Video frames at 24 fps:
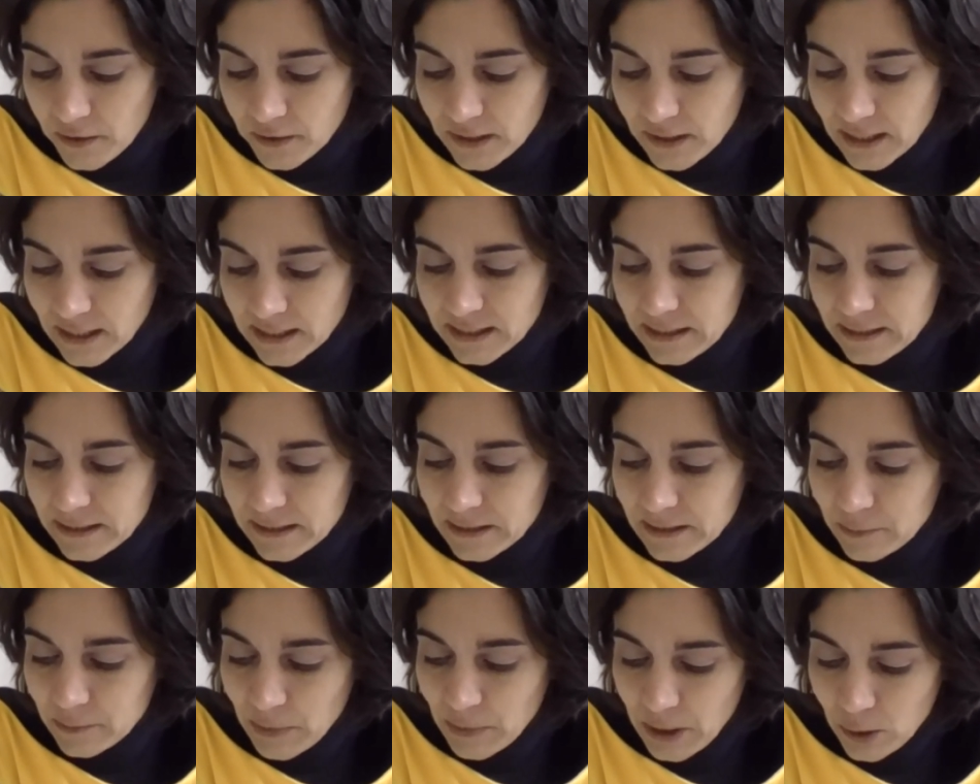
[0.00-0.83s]
Does
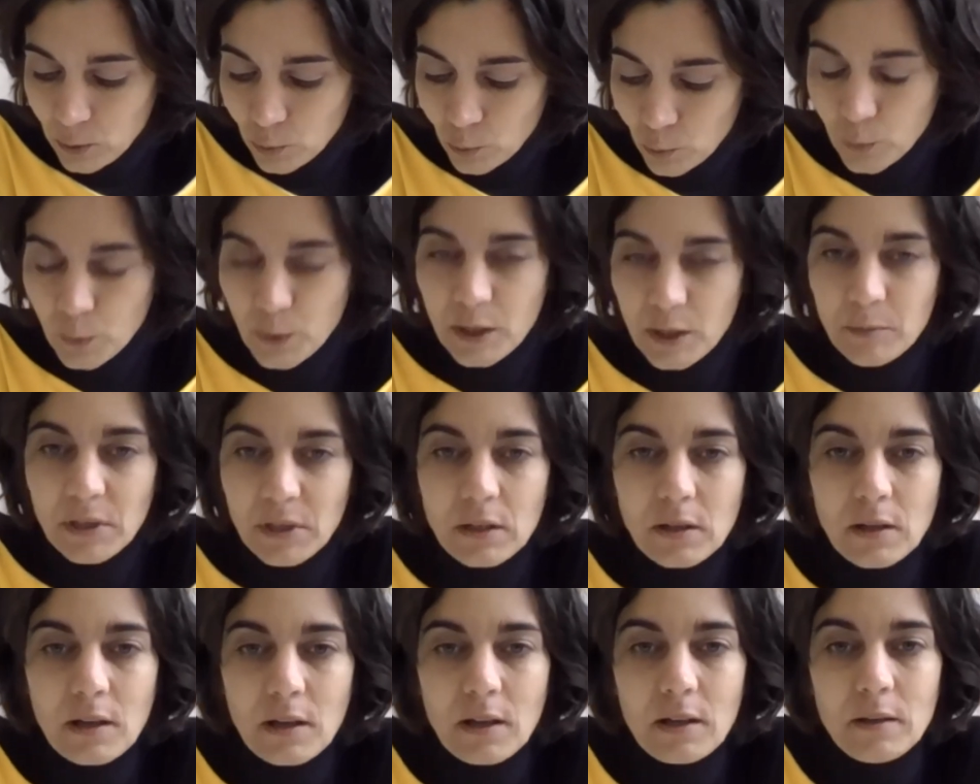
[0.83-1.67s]
this mean
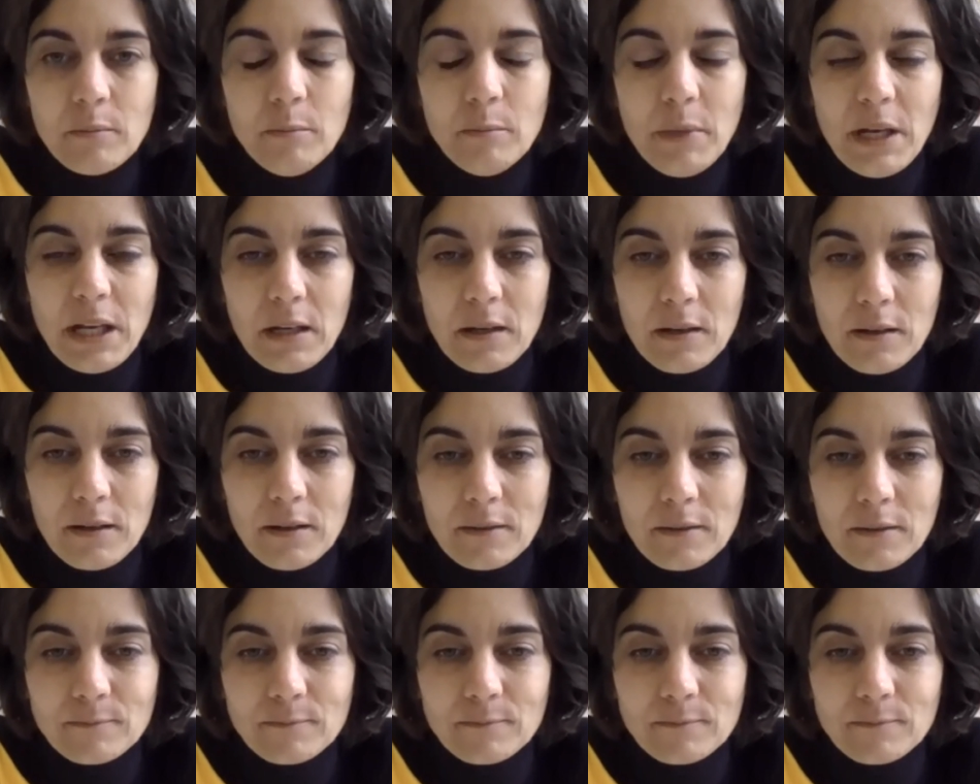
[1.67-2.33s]
women and men?